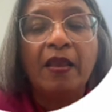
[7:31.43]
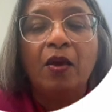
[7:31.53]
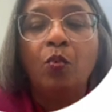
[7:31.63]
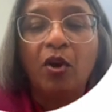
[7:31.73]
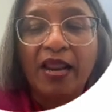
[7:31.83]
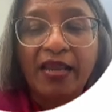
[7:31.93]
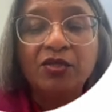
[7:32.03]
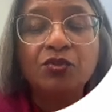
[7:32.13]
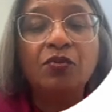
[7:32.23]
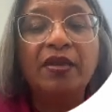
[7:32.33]
What I
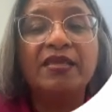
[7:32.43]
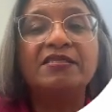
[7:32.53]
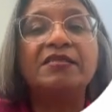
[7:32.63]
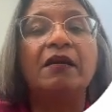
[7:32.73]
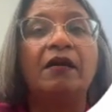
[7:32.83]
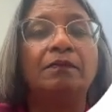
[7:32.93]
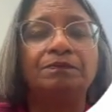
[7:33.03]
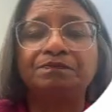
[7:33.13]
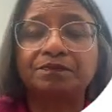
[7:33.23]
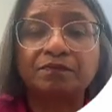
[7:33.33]
do is
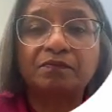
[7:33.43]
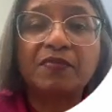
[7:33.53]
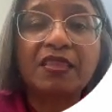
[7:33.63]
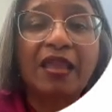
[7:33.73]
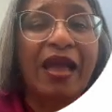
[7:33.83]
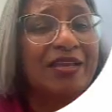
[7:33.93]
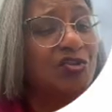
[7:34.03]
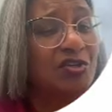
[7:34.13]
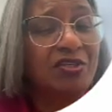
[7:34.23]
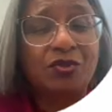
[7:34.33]
I
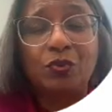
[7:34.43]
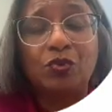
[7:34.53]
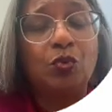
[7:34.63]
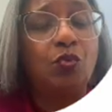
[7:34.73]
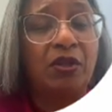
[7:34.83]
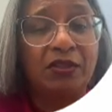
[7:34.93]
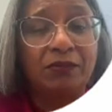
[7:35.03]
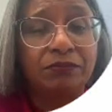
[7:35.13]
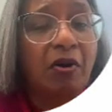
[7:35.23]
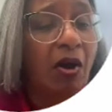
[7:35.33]
just use Google.
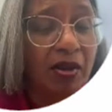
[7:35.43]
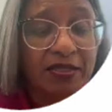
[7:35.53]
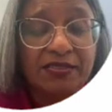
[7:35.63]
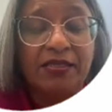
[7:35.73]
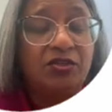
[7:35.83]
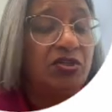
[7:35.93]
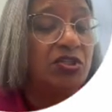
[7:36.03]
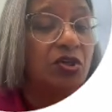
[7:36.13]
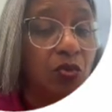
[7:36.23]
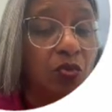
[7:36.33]
Honestly,
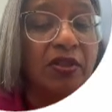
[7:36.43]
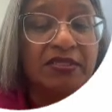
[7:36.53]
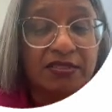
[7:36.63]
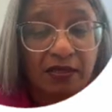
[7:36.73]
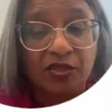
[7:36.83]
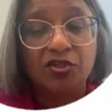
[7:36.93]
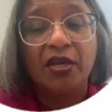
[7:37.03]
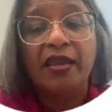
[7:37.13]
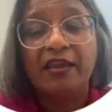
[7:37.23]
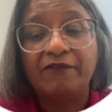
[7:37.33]
just a Google search.
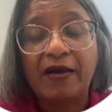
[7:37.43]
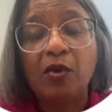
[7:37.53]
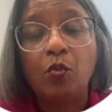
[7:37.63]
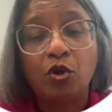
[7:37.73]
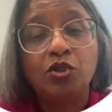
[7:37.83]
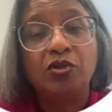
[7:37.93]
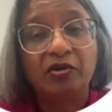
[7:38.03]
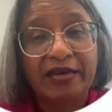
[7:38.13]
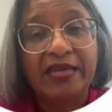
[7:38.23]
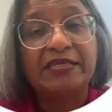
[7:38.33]
If I want to
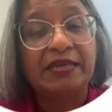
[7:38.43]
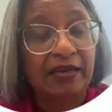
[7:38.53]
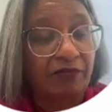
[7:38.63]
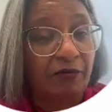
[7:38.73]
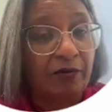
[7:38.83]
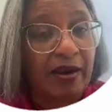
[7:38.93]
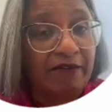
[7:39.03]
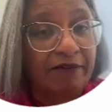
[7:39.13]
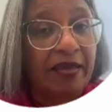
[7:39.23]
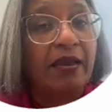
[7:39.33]
create an
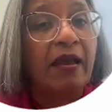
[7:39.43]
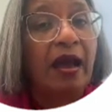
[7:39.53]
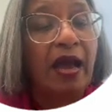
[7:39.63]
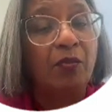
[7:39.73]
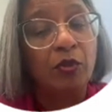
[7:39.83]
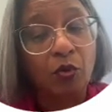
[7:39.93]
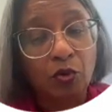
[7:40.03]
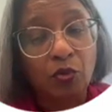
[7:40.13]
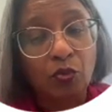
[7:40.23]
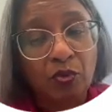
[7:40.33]
infographic, I will go
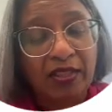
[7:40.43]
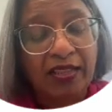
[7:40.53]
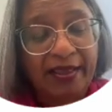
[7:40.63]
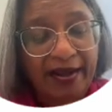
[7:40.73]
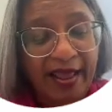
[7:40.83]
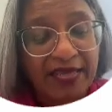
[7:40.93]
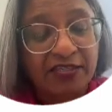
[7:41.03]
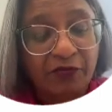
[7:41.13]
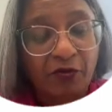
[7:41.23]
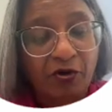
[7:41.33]
to Google and ask
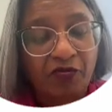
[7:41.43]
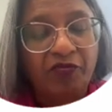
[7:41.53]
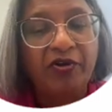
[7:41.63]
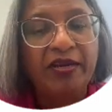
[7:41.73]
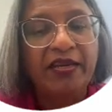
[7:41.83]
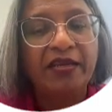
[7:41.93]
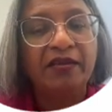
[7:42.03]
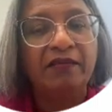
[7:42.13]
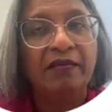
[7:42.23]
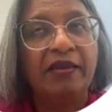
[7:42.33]
for free
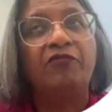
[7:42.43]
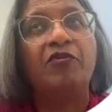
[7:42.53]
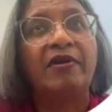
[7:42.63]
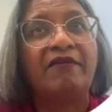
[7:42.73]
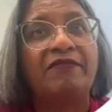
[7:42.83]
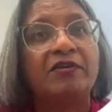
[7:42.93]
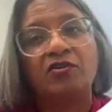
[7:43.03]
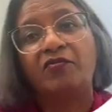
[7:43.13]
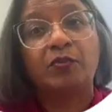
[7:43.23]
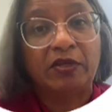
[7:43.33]
infographic
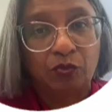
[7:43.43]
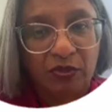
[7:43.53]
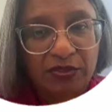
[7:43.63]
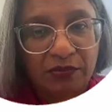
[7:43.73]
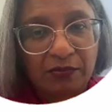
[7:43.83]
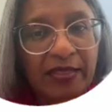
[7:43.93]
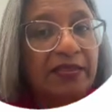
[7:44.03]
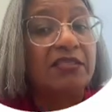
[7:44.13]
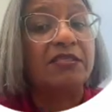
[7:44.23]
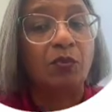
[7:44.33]
software tools and
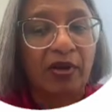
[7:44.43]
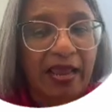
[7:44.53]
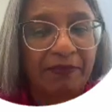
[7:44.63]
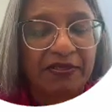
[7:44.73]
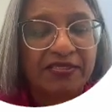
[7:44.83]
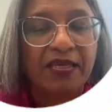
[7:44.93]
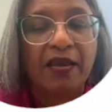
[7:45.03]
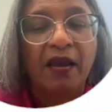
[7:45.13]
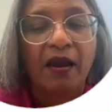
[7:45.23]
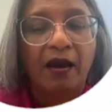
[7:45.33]
then see what happens.
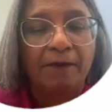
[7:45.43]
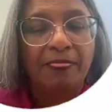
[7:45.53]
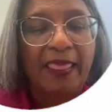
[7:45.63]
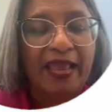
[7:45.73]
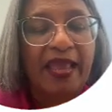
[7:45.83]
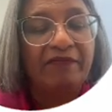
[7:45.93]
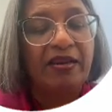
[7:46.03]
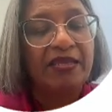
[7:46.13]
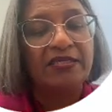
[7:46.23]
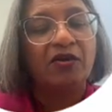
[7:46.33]
I have an
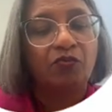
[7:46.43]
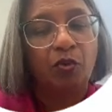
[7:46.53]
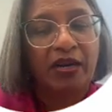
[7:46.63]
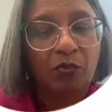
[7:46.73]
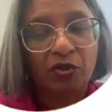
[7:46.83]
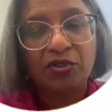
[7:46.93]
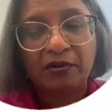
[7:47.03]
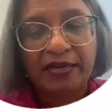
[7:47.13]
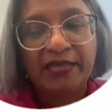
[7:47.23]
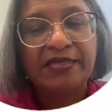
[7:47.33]
idea of what I want to
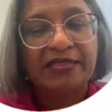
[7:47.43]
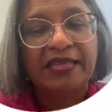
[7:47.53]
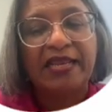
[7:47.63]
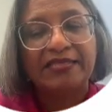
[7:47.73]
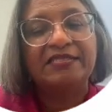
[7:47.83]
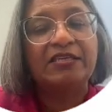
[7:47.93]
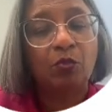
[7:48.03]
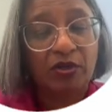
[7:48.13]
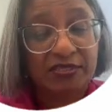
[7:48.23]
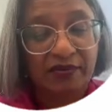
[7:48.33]
create and then I see
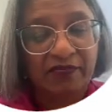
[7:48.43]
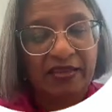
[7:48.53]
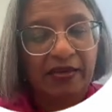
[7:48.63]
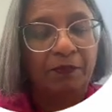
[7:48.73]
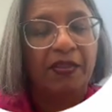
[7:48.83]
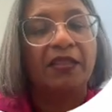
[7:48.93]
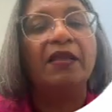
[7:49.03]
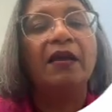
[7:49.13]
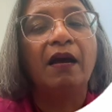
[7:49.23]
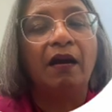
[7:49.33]
what's available.
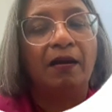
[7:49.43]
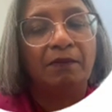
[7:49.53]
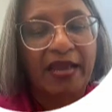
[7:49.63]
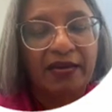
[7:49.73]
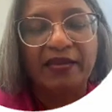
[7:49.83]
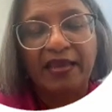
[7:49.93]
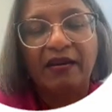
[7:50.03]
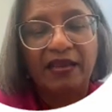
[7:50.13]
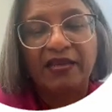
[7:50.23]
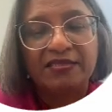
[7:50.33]
And again,
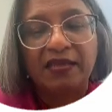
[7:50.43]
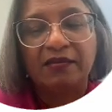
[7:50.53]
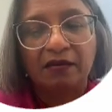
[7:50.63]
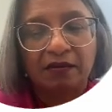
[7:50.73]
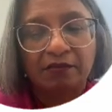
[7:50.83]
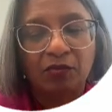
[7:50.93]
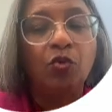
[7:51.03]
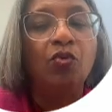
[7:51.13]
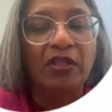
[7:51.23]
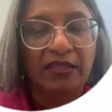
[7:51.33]
like I said,
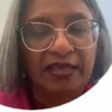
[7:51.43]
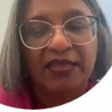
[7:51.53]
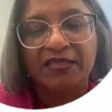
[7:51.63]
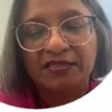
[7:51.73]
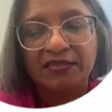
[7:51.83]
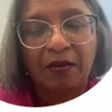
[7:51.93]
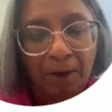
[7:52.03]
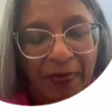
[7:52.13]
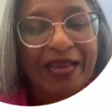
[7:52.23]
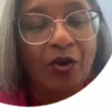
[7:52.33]
Google is
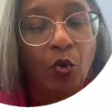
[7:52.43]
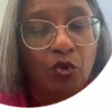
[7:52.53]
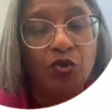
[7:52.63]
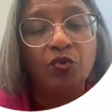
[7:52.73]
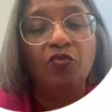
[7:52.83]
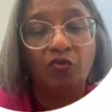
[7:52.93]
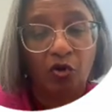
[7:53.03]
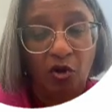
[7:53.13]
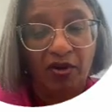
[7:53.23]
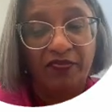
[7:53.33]
my go-to for
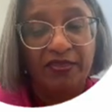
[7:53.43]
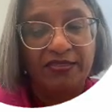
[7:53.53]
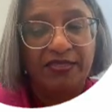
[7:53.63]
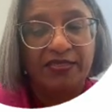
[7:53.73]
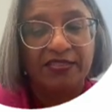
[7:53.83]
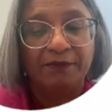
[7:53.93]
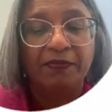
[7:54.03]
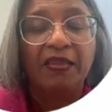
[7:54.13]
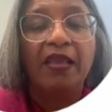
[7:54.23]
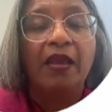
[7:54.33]
all of these things.
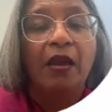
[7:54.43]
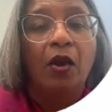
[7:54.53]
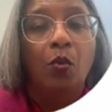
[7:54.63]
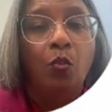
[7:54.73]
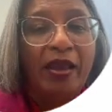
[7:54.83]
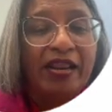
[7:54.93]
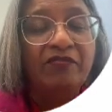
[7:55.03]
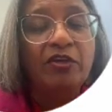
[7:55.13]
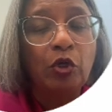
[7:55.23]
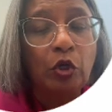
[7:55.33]
Whenever
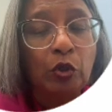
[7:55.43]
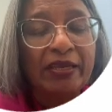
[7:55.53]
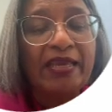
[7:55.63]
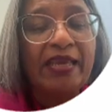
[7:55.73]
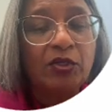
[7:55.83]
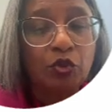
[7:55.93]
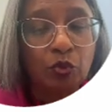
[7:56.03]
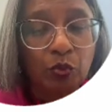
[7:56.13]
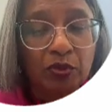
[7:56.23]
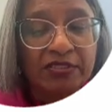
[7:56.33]
you're looking at
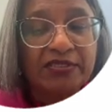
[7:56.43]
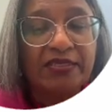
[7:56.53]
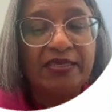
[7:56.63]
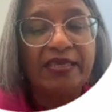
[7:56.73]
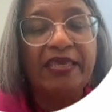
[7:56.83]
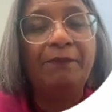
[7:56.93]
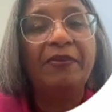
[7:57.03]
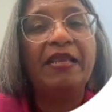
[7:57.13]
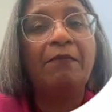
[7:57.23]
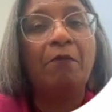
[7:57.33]
tools, keep
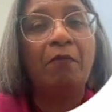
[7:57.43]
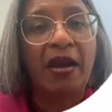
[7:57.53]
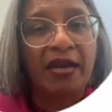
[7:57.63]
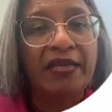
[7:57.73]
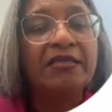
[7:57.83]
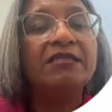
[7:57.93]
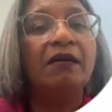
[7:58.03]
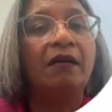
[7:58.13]
in mind